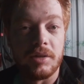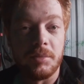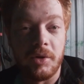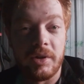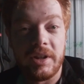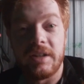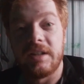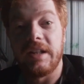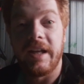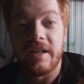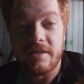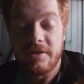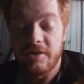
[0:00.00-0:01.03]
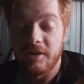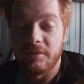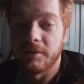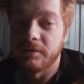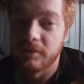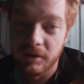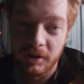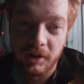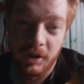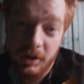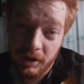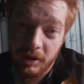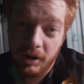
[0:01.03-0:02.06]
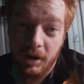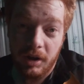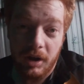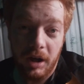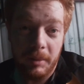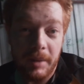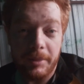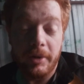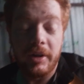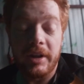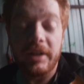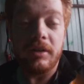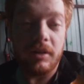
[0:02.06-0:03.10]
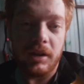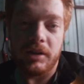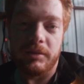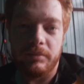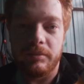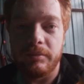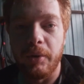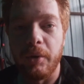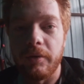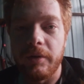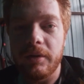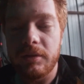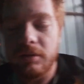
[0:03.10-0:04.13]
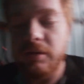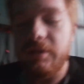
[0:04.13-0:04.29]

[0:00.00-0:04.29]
Good morning, ladies and gentlemen. I'm up early, I can prove it